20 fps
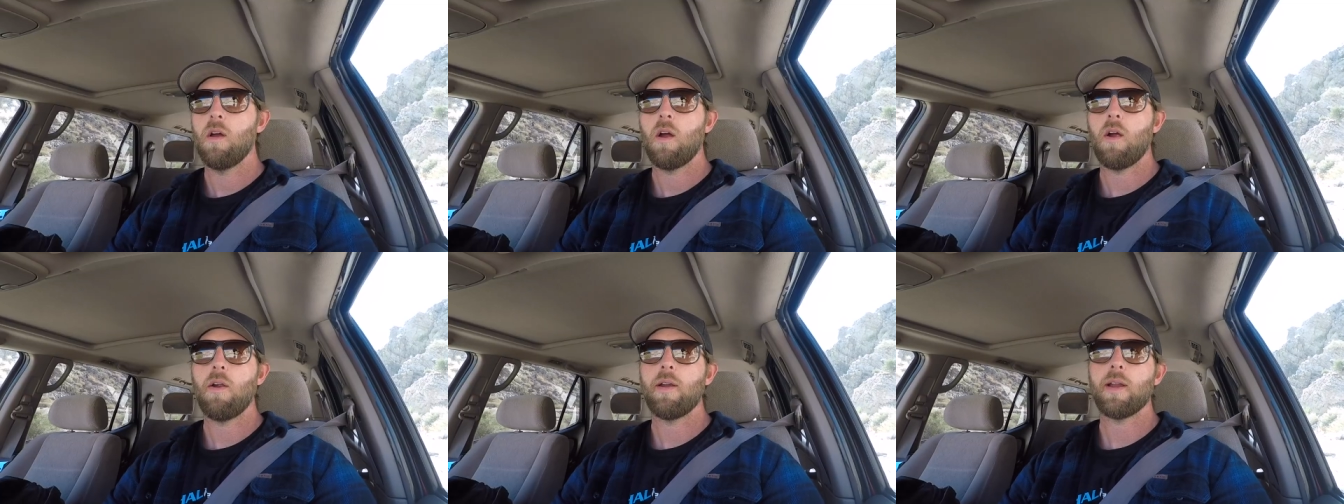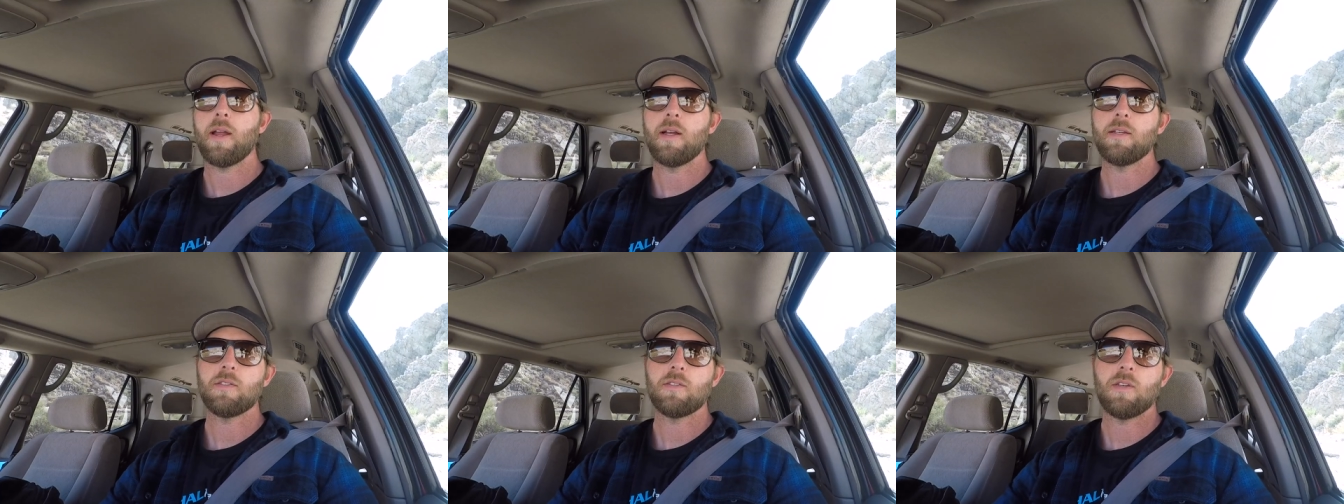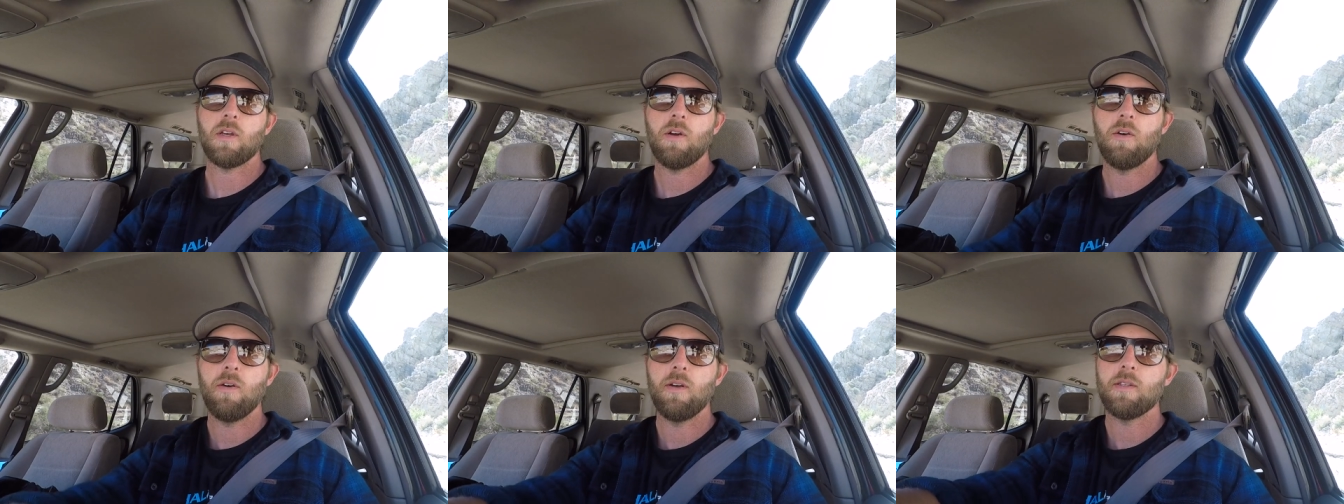right, guys,
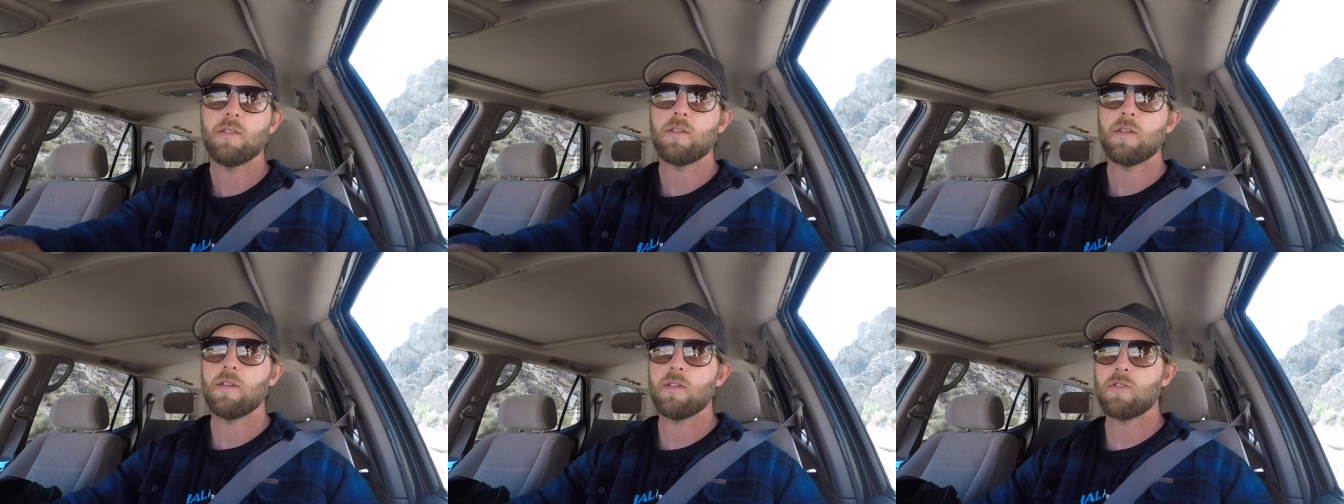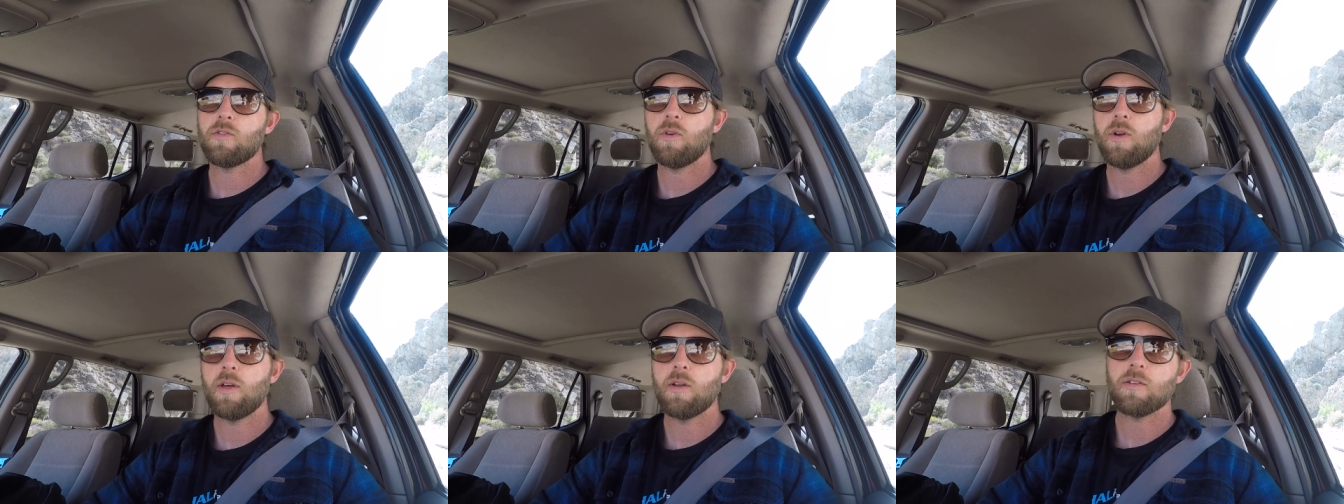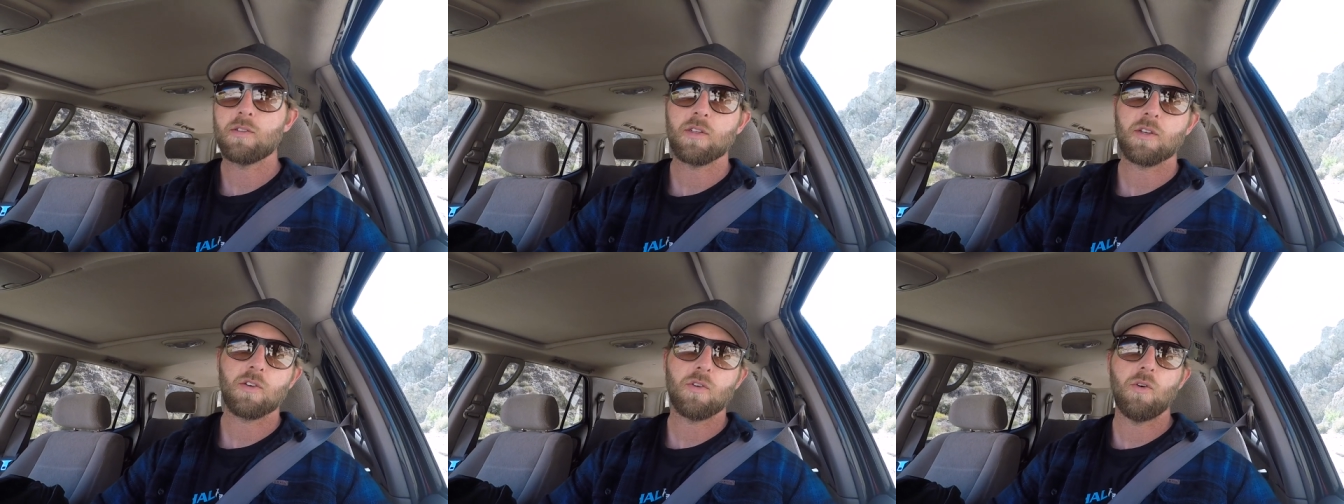so is the Toyota
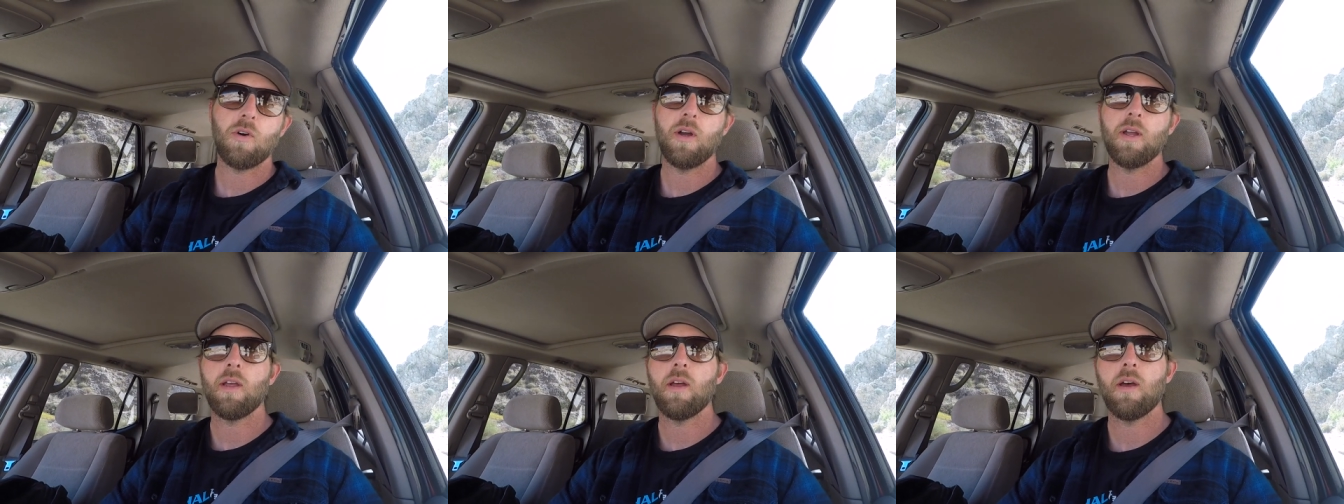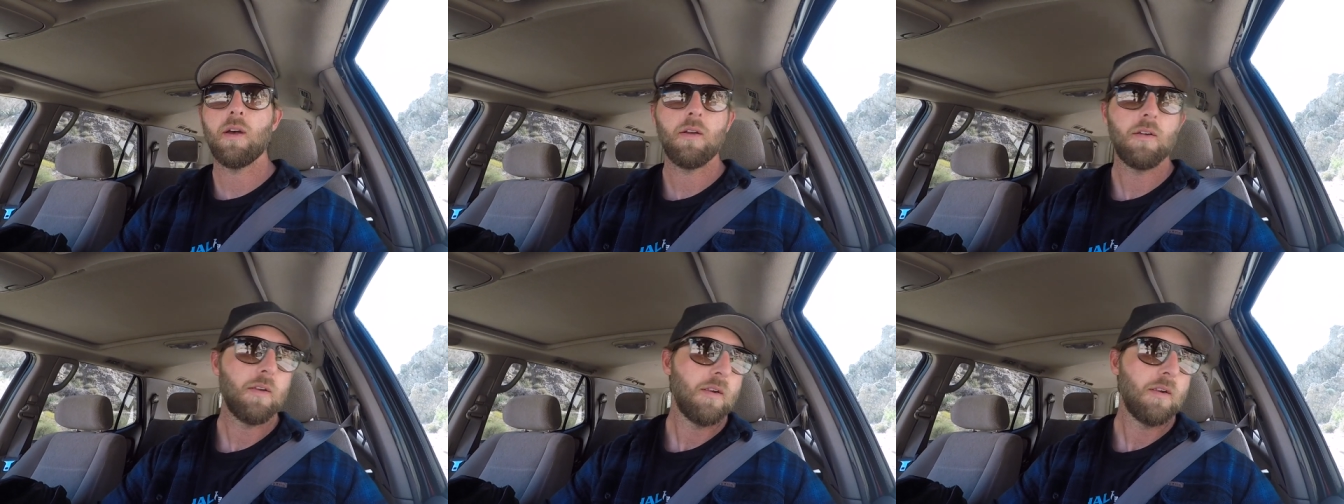Sequoia